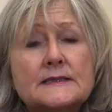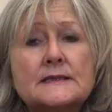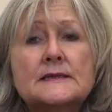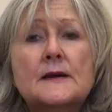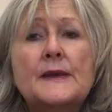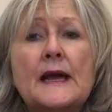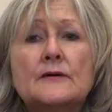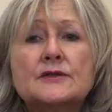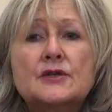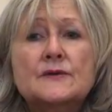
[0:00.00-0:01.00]
that's coming
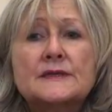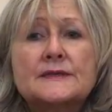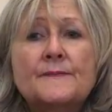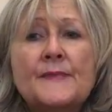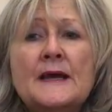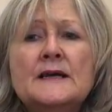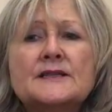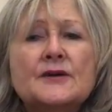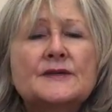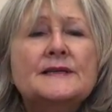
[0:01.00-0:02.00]
out to us.
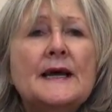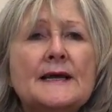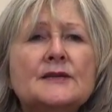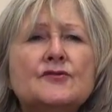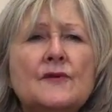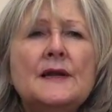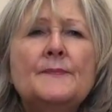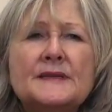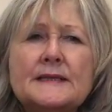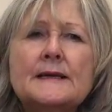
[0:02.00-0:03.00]
So today is really
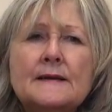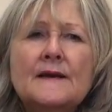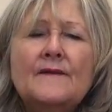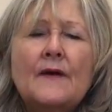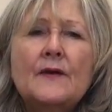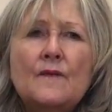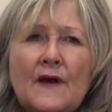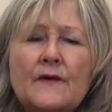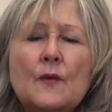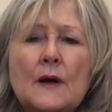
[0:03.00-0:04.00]
particularly very,
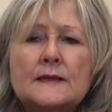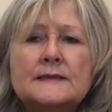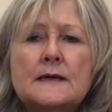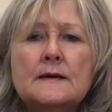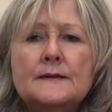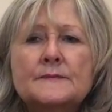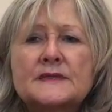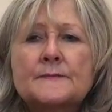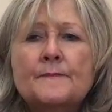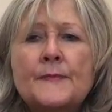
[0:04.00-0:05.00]
very well
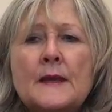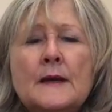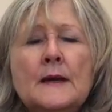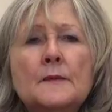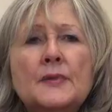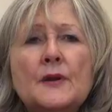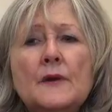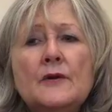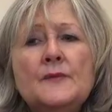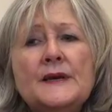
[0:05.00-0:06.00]
timed. But it
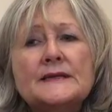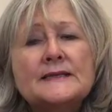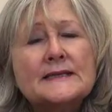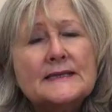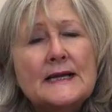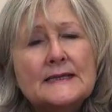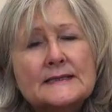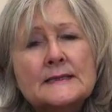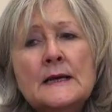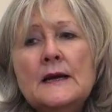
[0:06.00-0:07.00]
will only be a
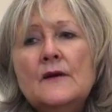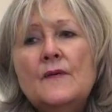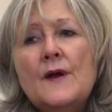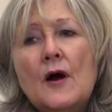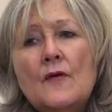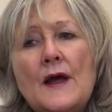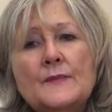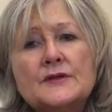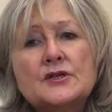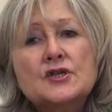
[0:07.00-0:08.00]
success if we are
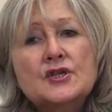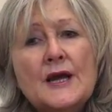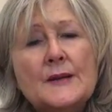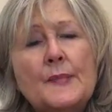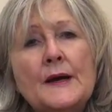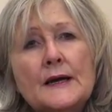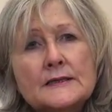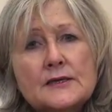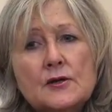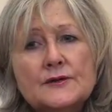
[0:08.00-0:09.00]
able to shape,
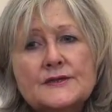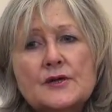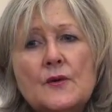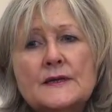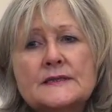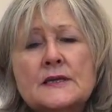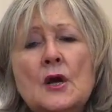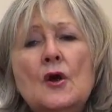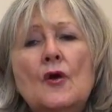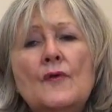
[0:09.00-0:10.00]
as a consequence,
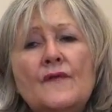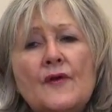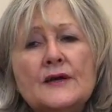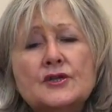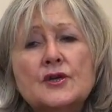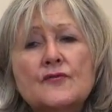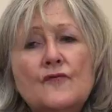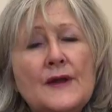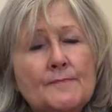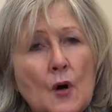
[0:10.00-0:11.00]
a refreshed
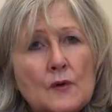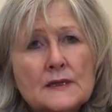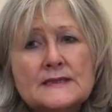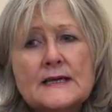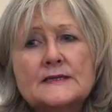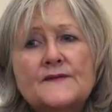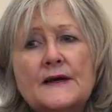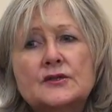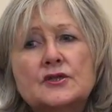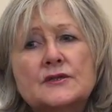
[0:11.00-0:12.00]
and remodelled set of
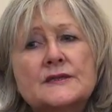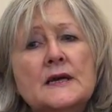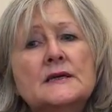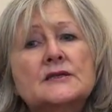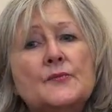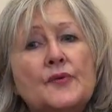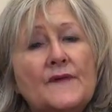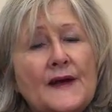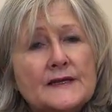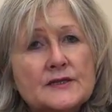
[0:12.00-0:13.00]
actions to
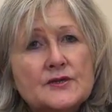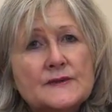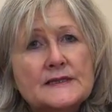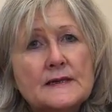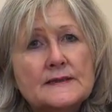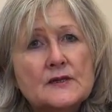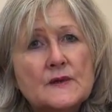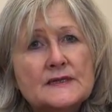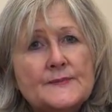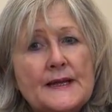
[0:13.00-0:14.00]
prevent suicide in the
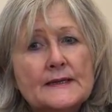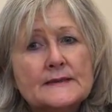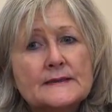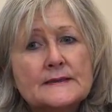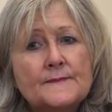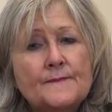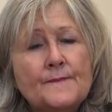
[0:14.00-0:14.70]
West Midlands.